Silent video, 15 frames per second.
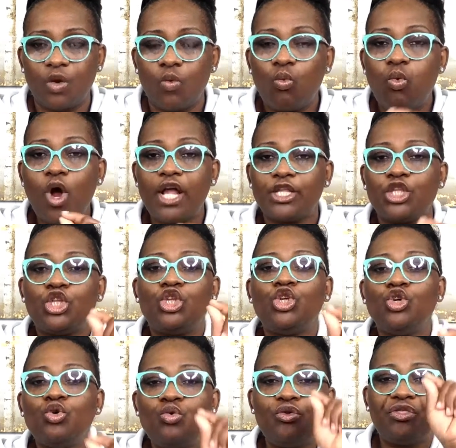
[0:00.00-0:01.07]
What
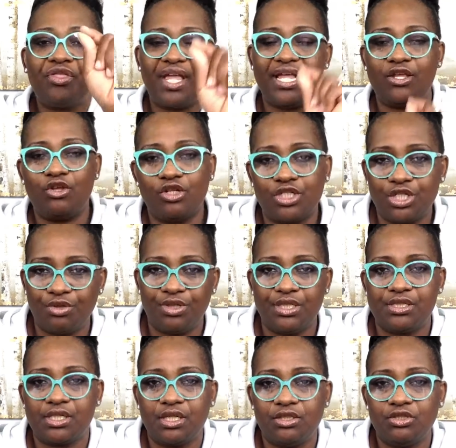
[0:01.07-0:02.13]
you think your
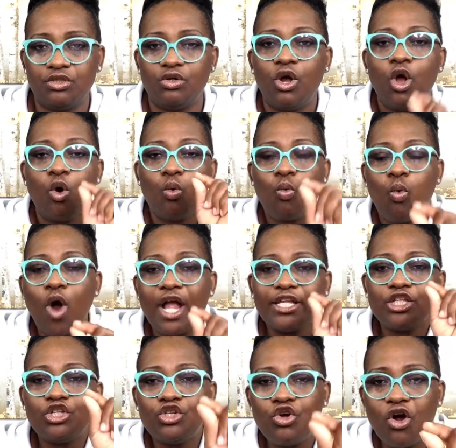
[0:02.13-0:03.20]
students can do, what
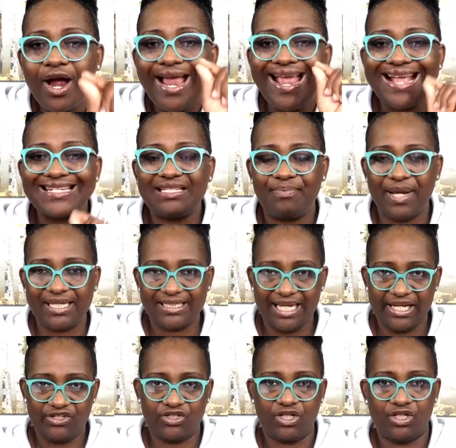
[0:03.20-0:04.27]
your
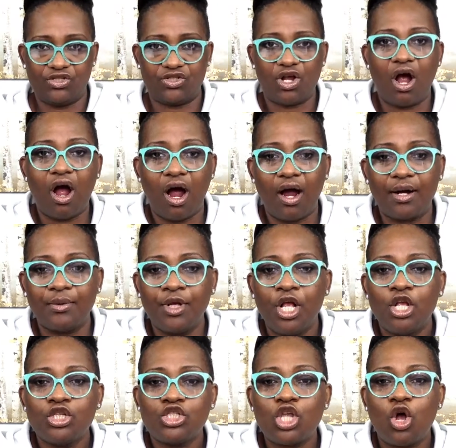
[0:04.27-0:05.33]
expectations are.
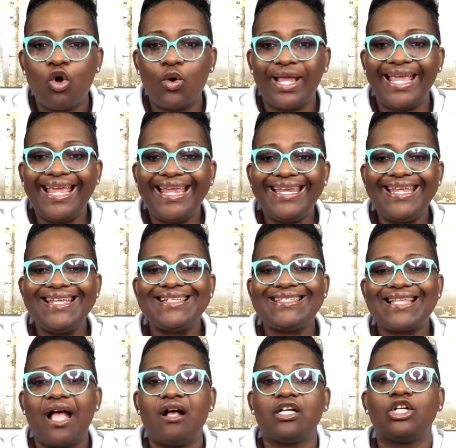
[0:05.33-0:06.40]
So it
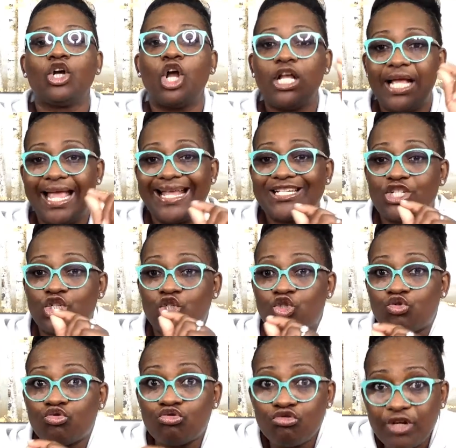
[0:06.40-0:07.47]
is
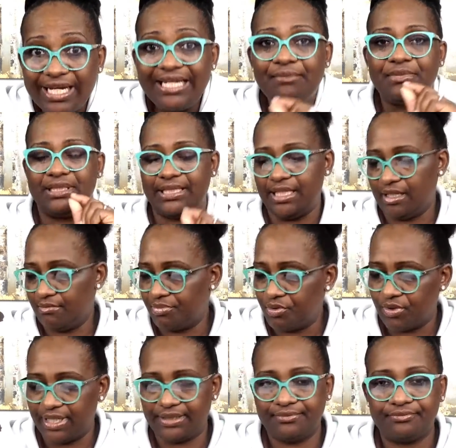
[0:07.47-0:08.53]
extremely
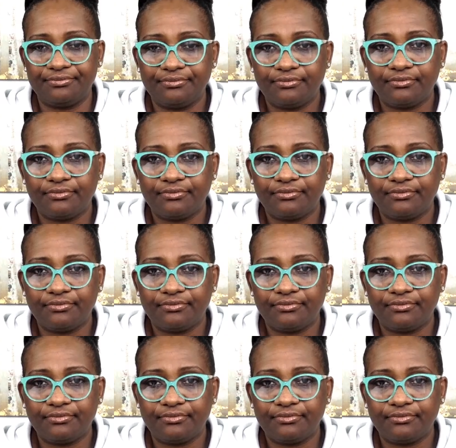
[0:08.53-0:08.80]
important.